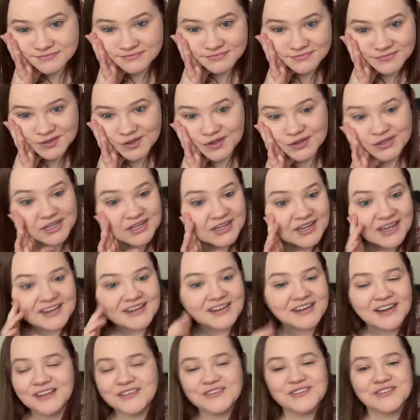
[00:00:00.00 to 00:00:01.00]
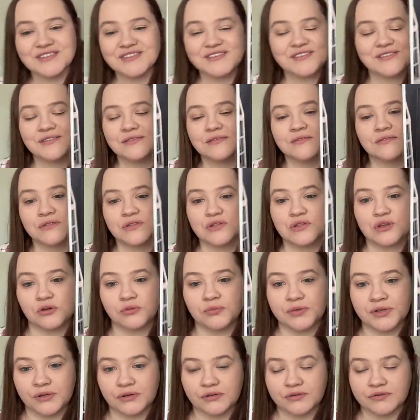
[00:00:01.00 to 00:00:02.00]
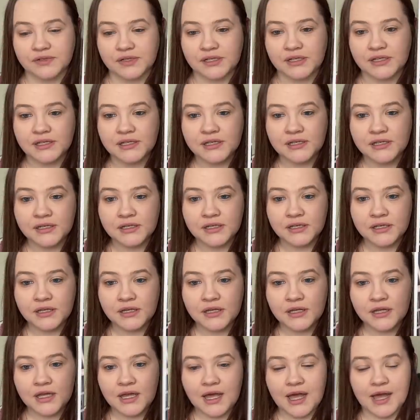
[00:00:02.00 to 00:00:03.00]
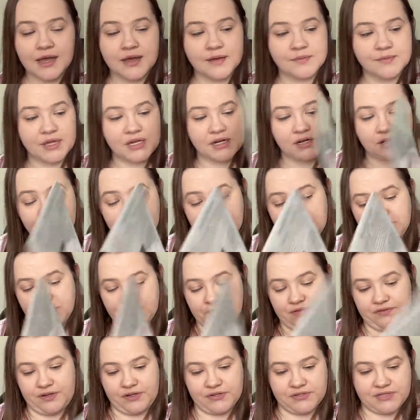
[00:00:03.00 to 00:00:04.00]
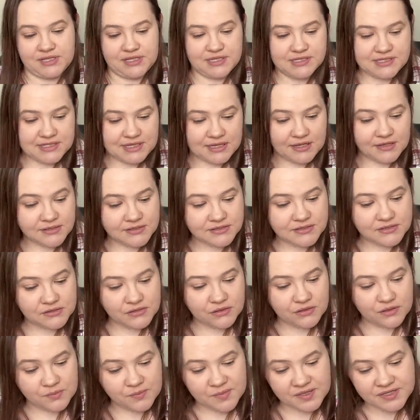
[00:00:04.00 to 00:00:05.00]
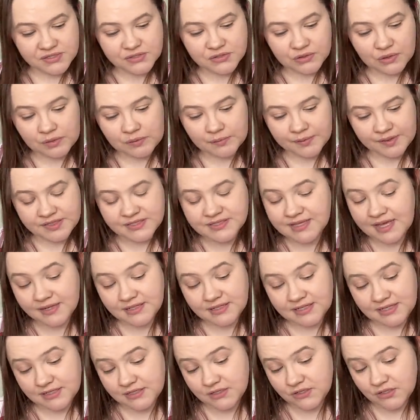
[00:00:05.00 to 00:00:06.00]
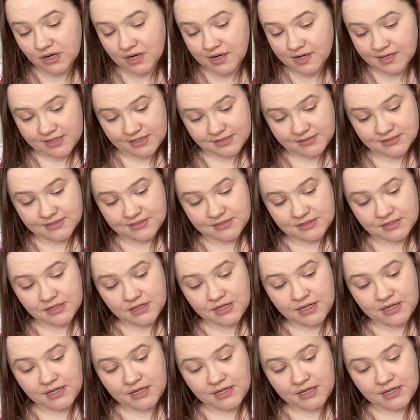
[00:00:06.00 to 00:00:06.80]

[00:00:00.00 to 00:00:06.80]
looking at it. It's so beautiful. Um, and I'll read you the verse. It says, Though my soul may set in darkness,